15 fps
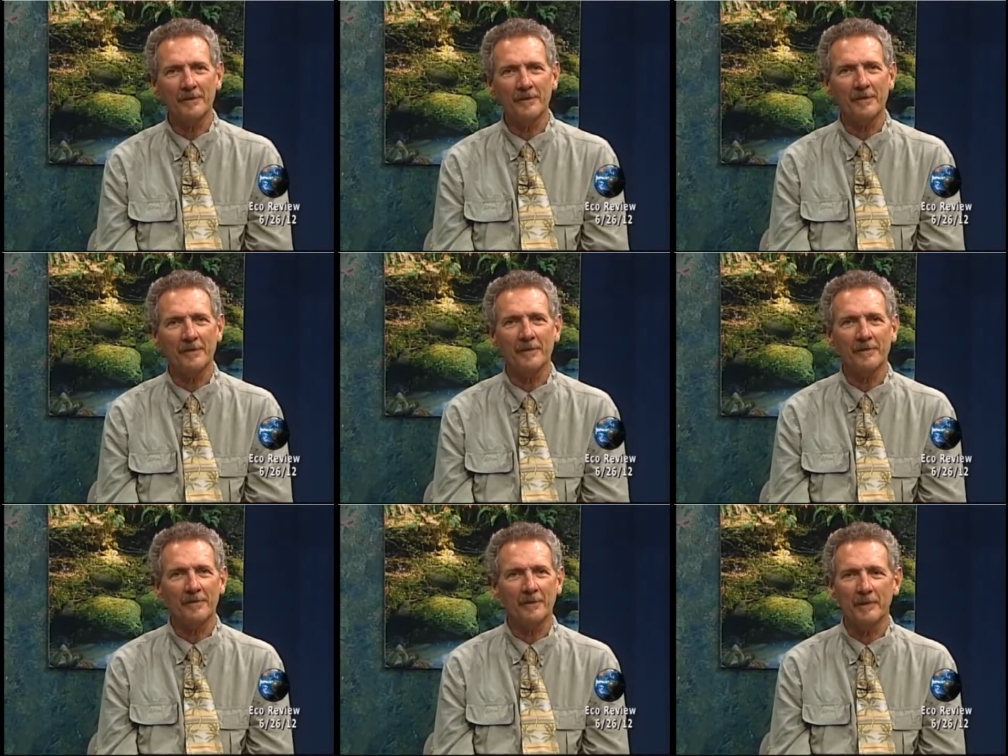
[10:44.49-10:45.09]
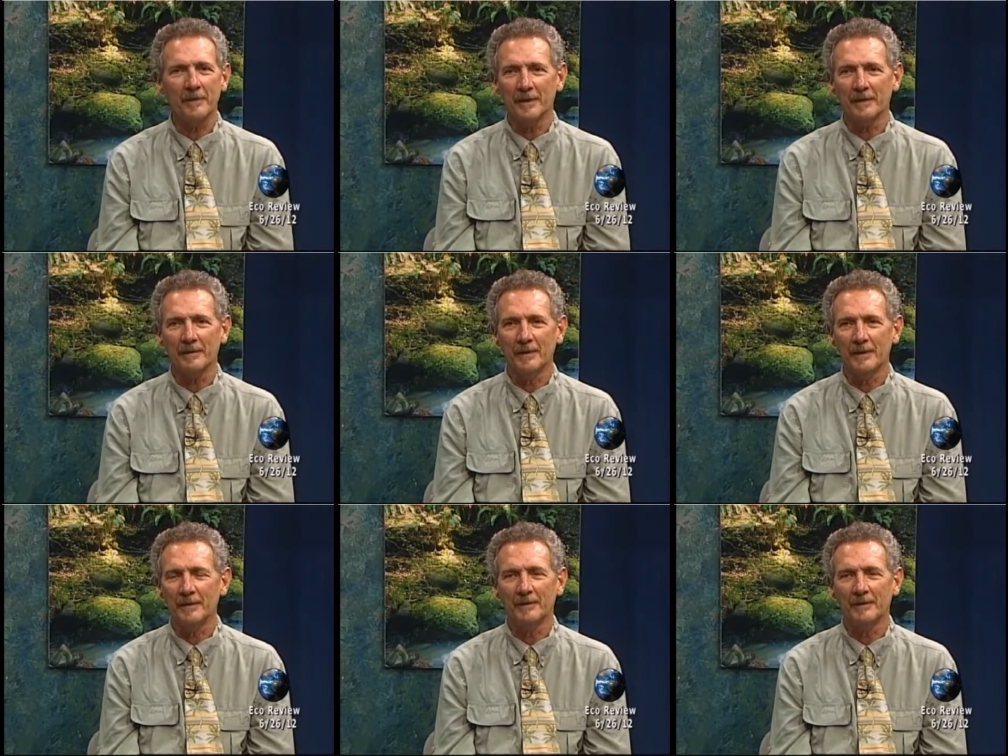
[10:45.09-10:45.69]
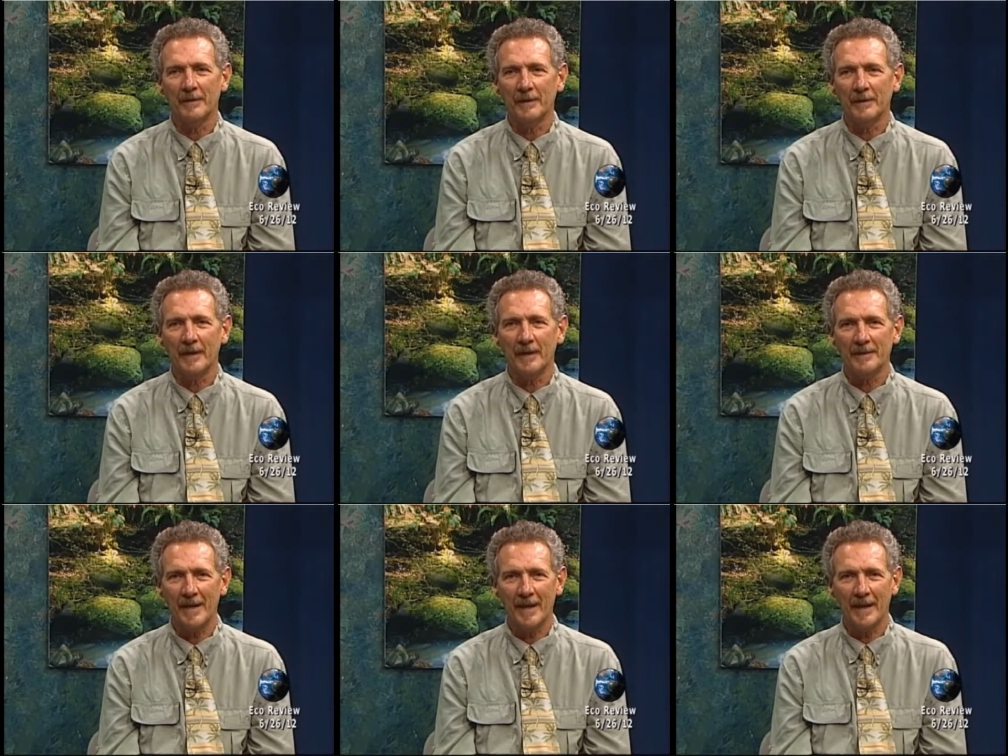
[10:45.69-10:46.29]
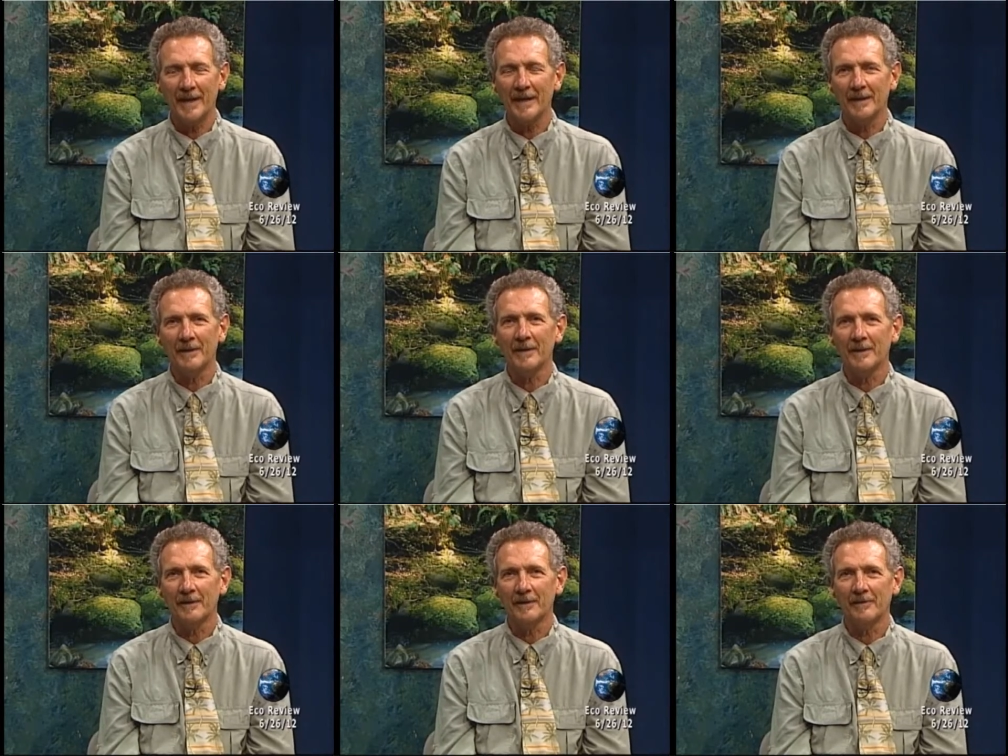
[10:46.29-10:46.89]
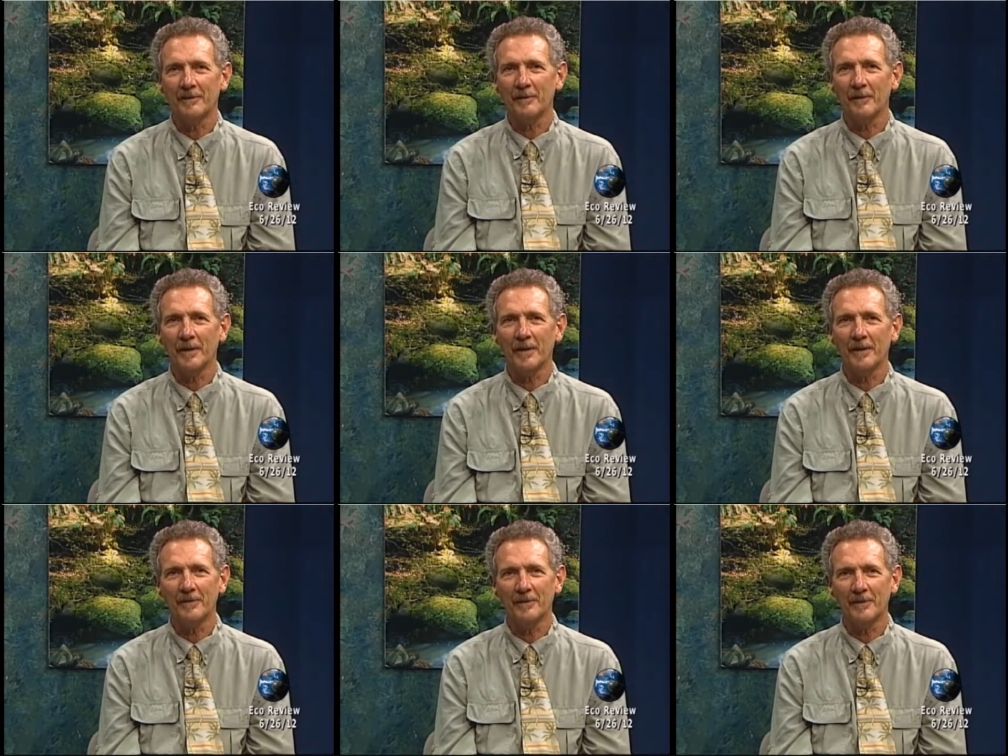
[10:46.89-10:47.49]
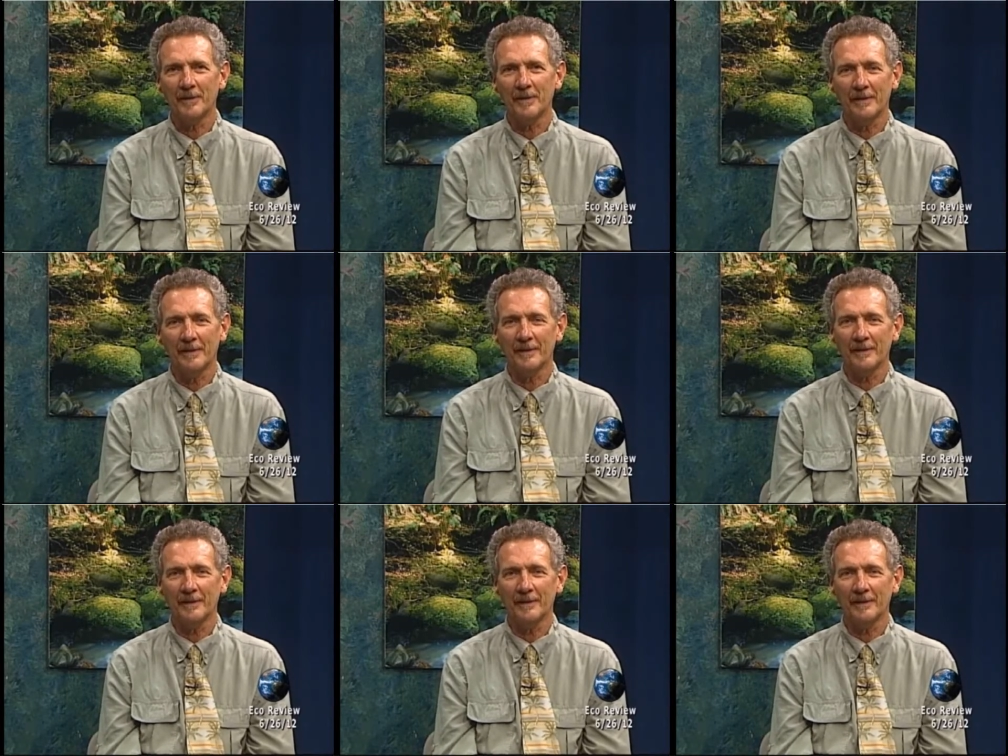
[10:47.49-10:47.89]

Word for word: Is that something that, that they take into consideration?